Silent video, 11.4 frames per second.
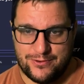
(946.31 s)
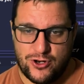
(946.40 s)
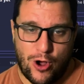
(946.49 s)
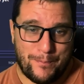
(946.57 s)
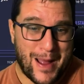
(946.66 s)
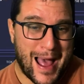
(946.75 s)

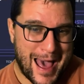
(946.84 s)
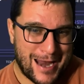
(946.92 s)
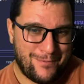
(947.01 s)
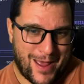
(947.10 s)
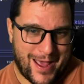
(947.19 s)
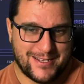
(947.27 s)
Not
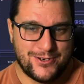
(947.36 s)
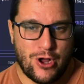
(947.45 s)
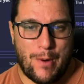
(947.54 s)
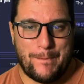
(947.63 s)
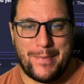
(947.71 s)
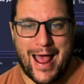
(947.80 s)
bad pace,
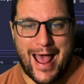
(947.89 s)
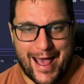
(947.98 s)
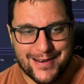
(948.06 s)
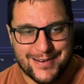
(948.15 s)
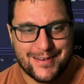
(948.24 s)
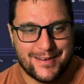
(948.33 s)
not bad.